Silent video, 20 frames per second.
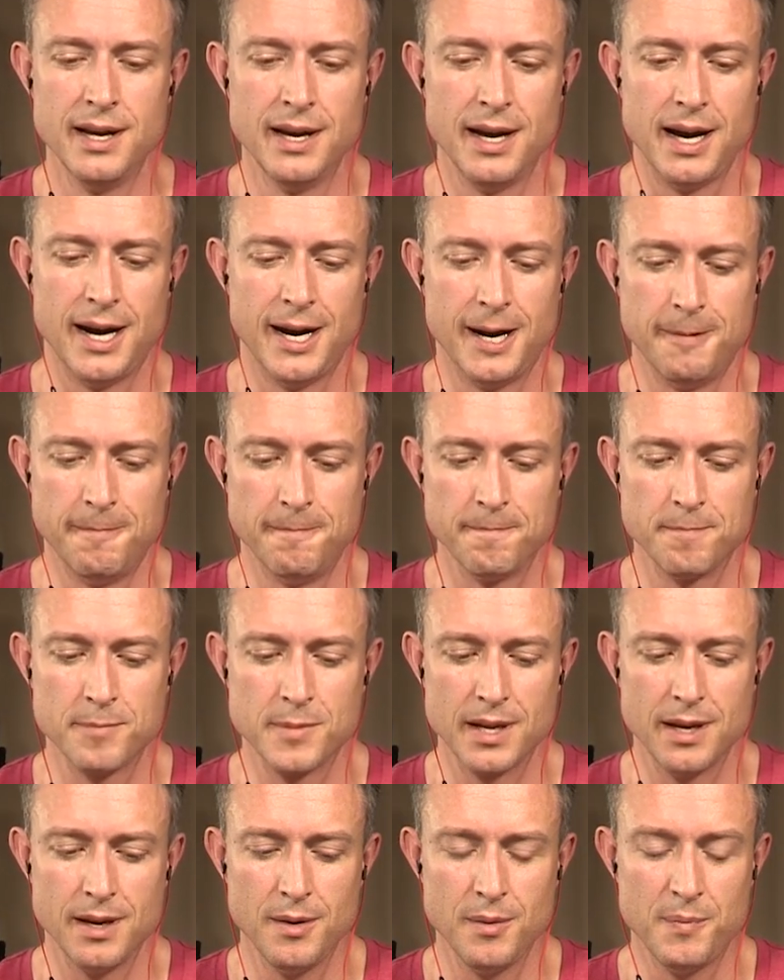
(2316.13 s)

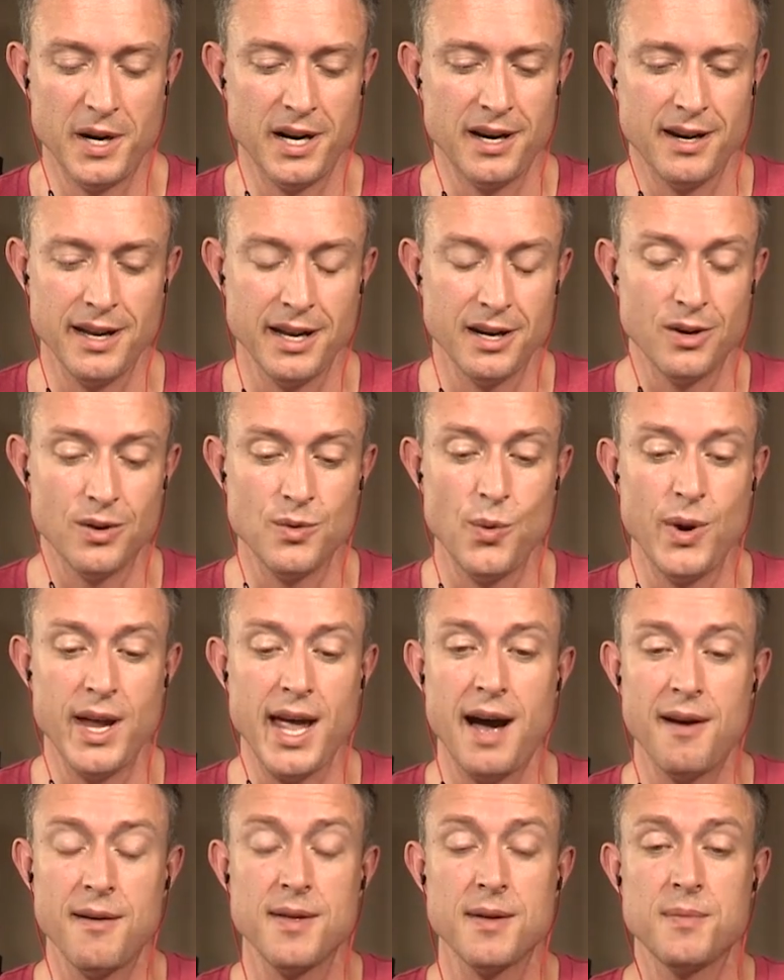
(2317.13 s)
But, you know,
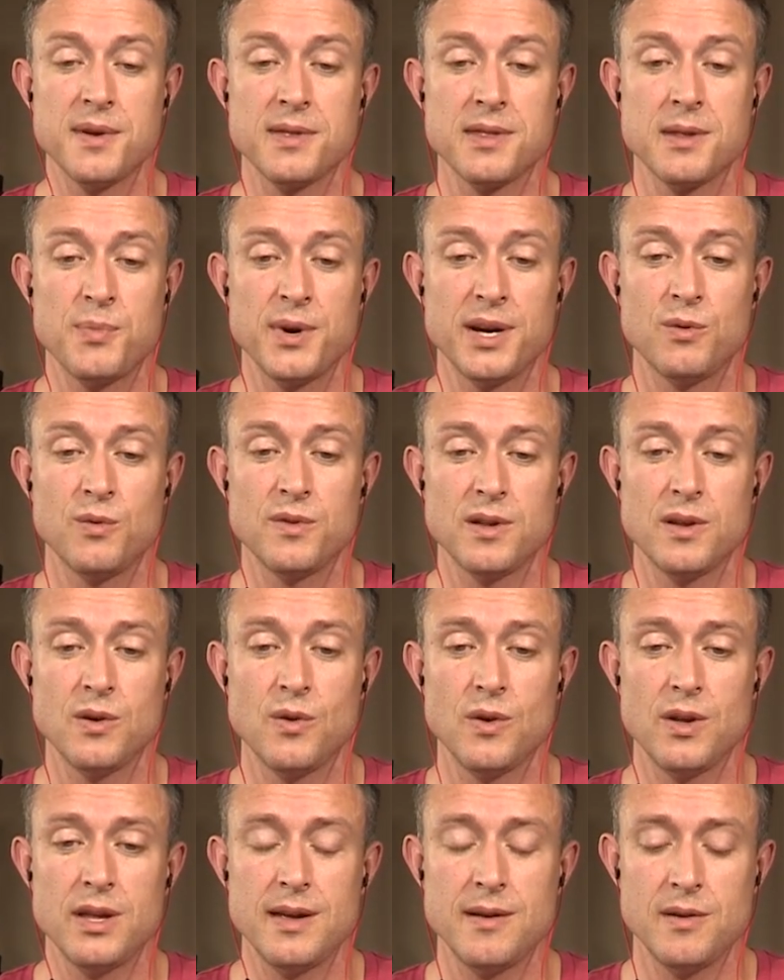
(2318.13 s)

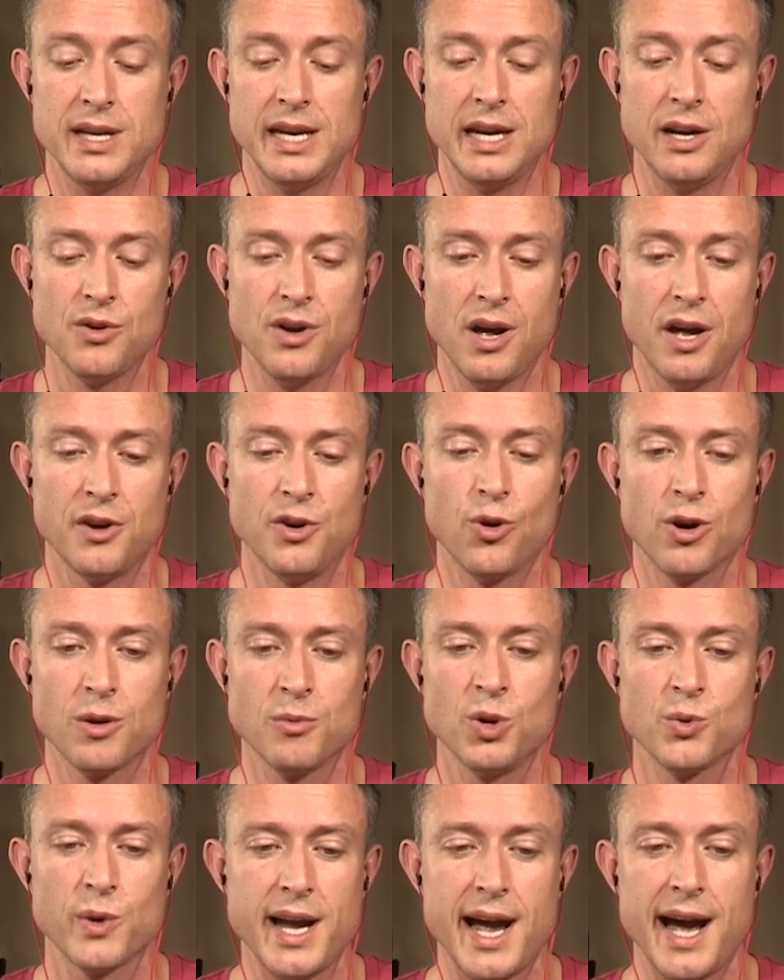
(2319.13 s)
a
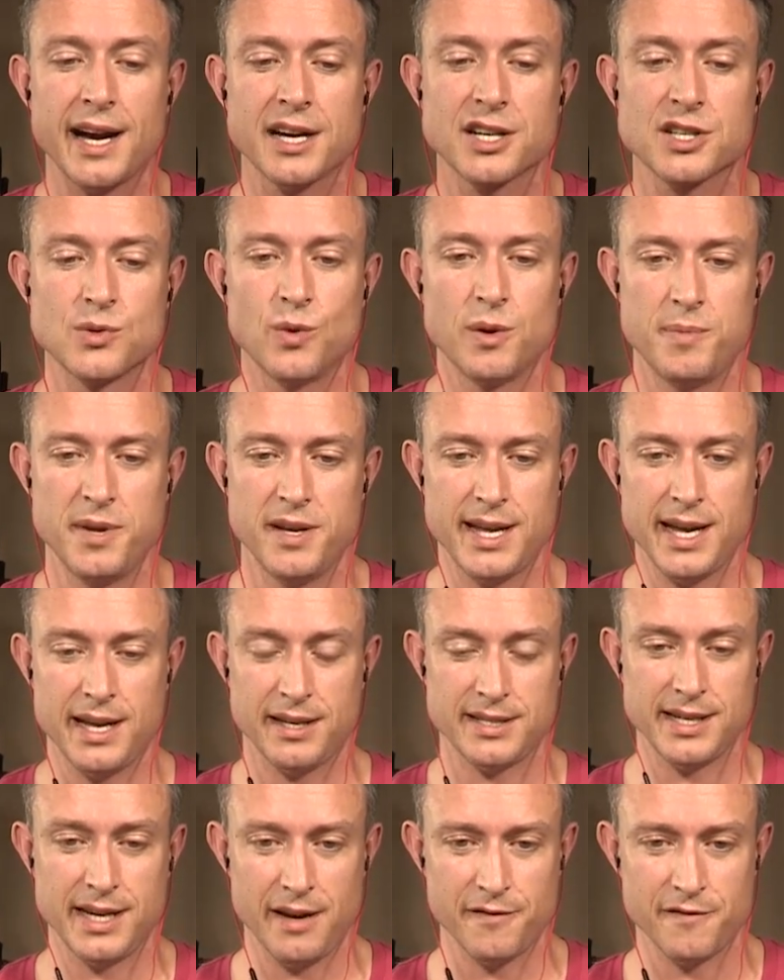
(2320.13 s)
normal reaction would be
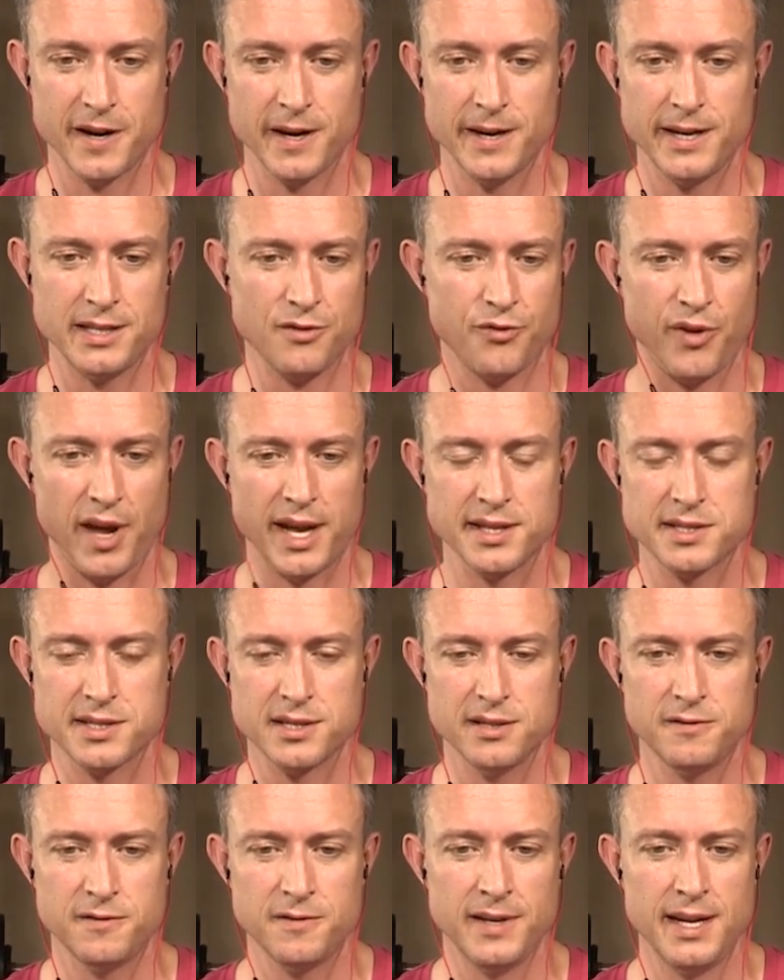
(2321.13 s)
to get very
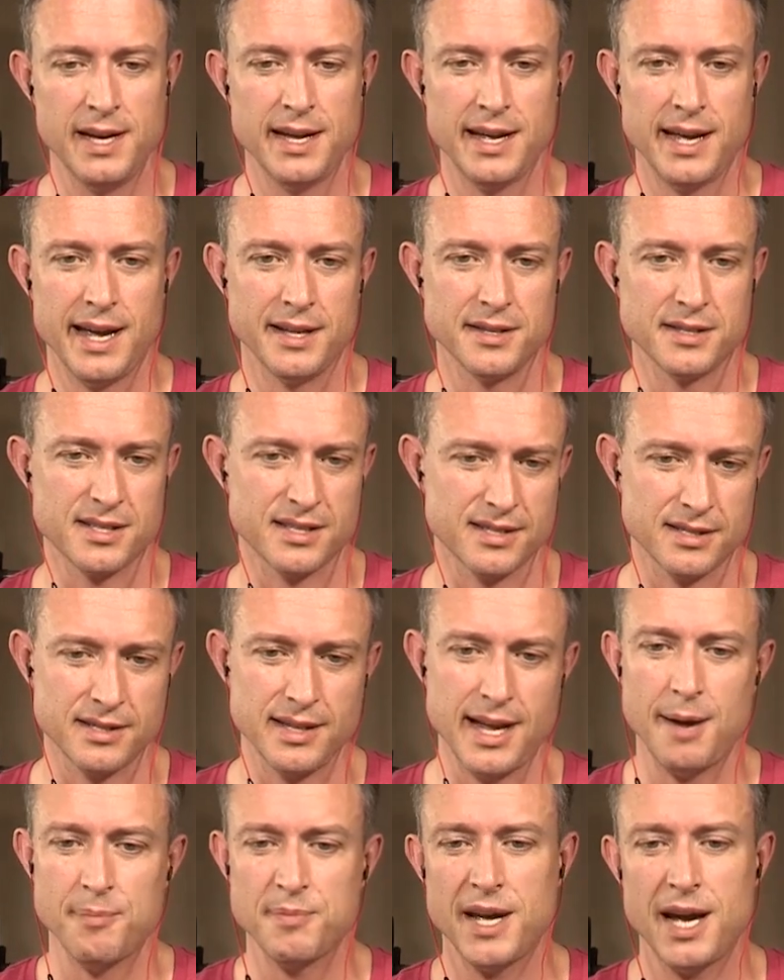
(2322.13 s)
defensive and
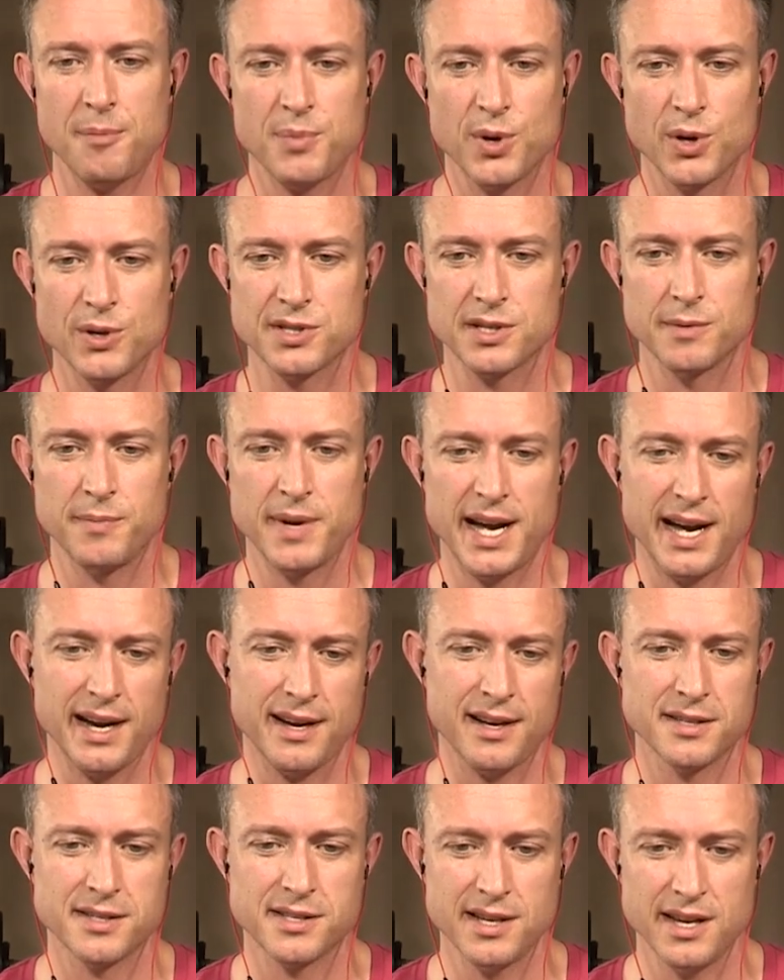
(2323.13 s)
slap that person
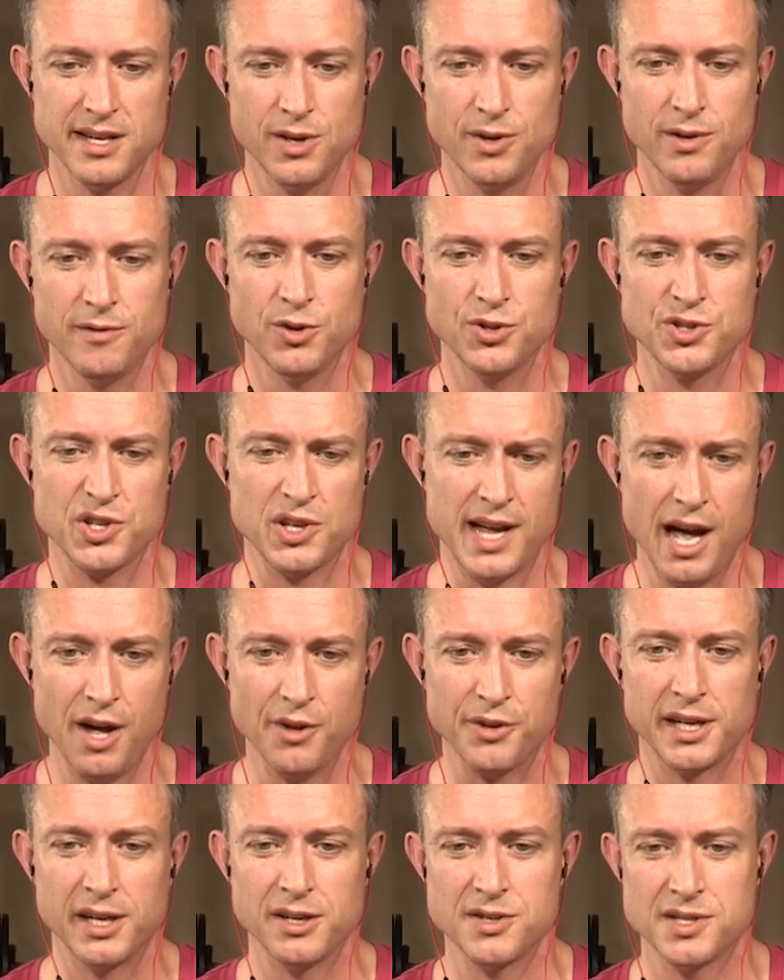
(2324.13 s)
back and say universal
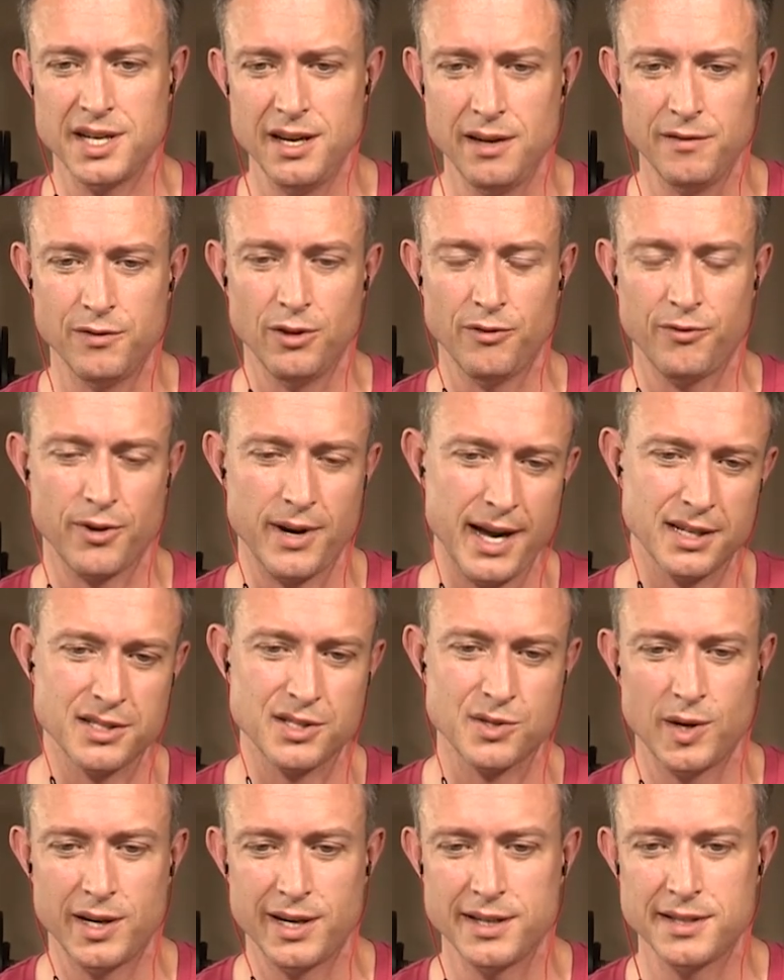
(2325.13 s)
healthcare is evil for
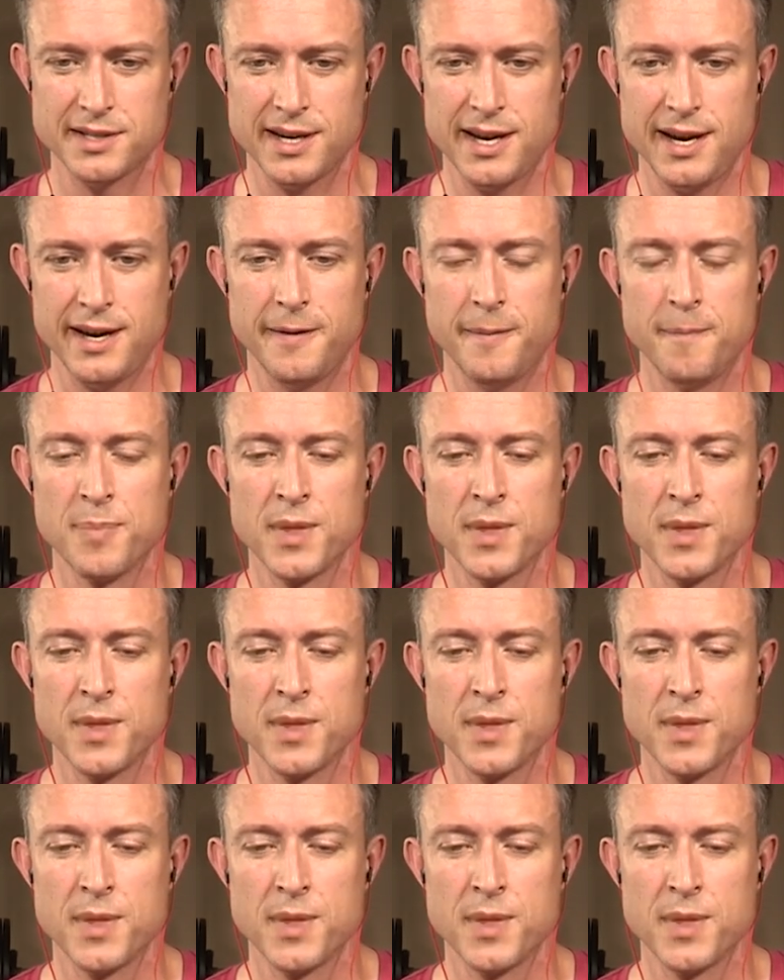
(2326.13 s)
X, Y, and Z.